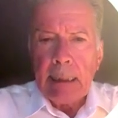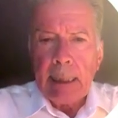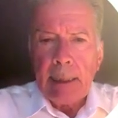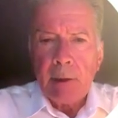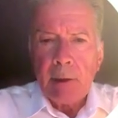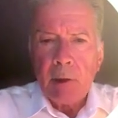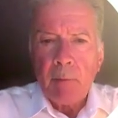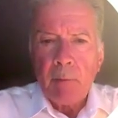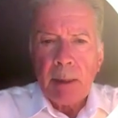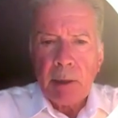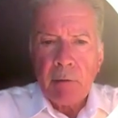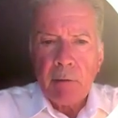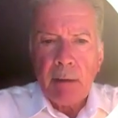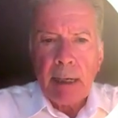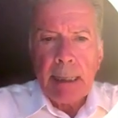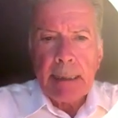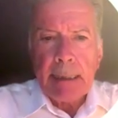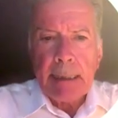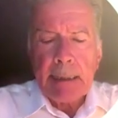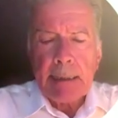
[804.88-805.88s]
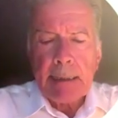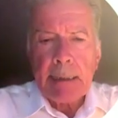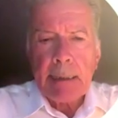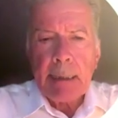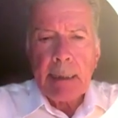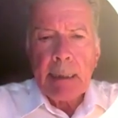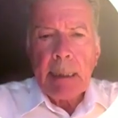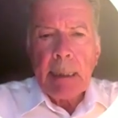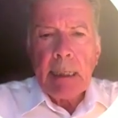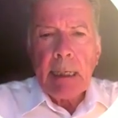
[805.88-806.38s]
endometritis,
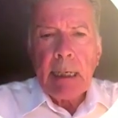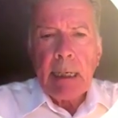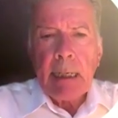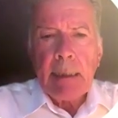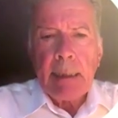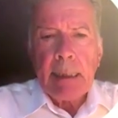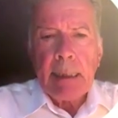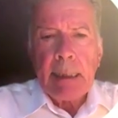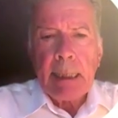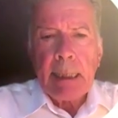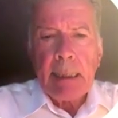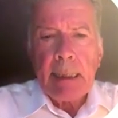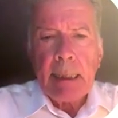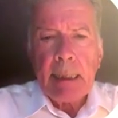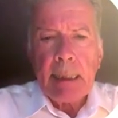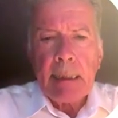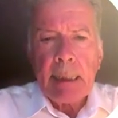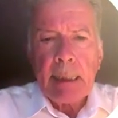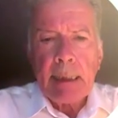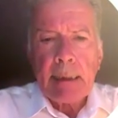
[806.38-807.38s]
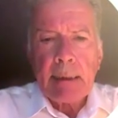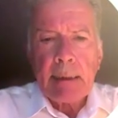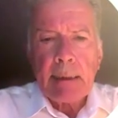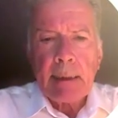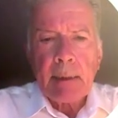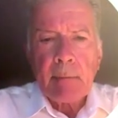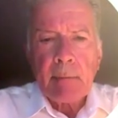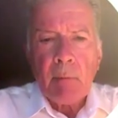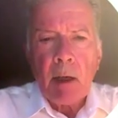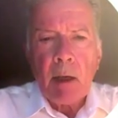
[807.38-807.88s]
indicating that it
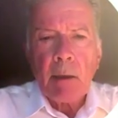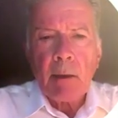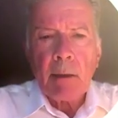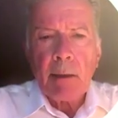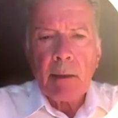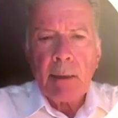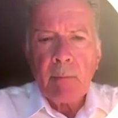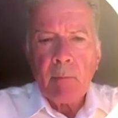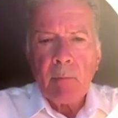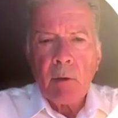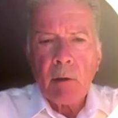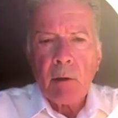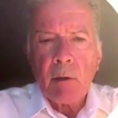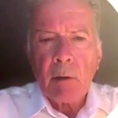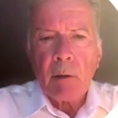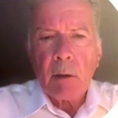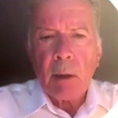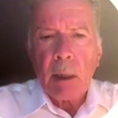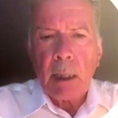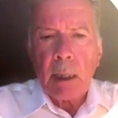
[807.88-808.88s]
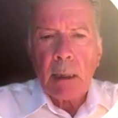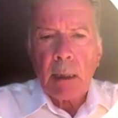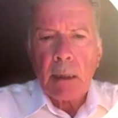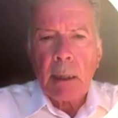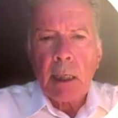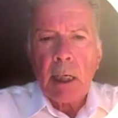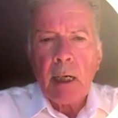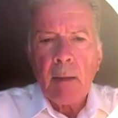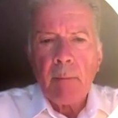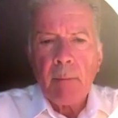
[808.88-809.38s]
is markedly more
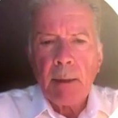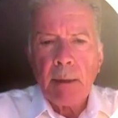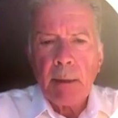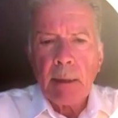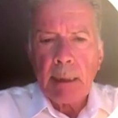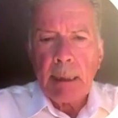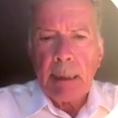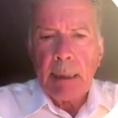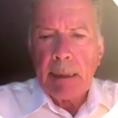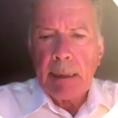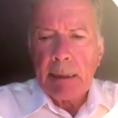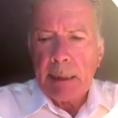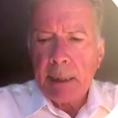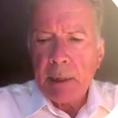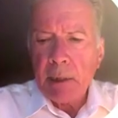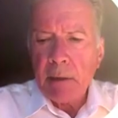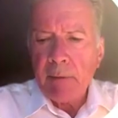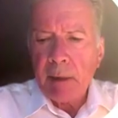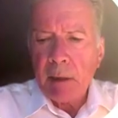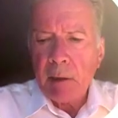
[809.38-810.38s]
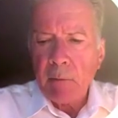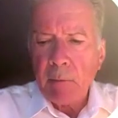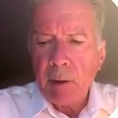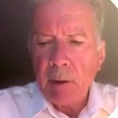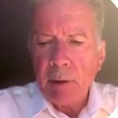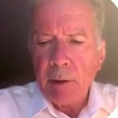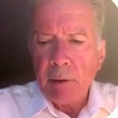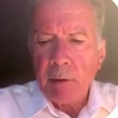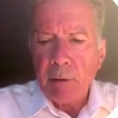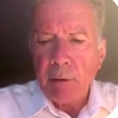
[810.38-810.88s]
common in case of
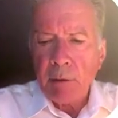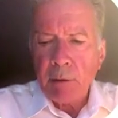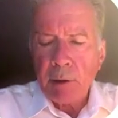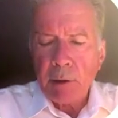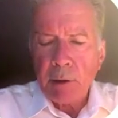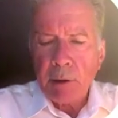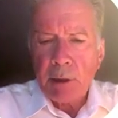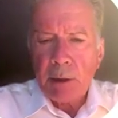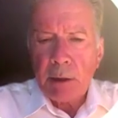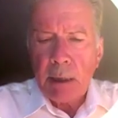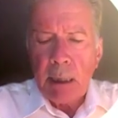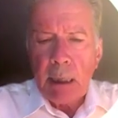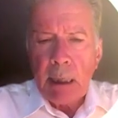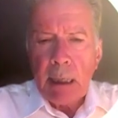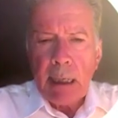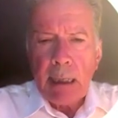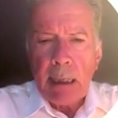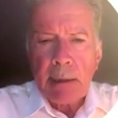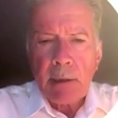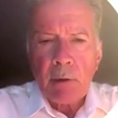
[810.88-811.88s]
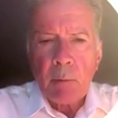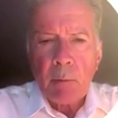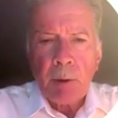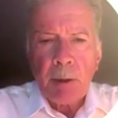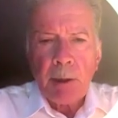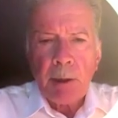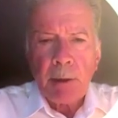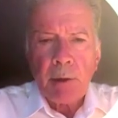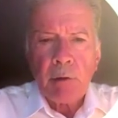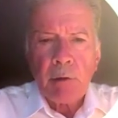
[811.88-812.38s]
endometriosis as
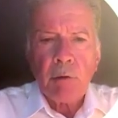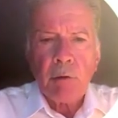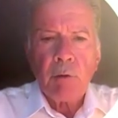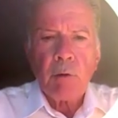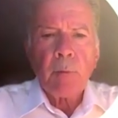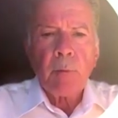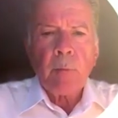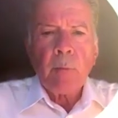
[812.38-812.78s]
compared to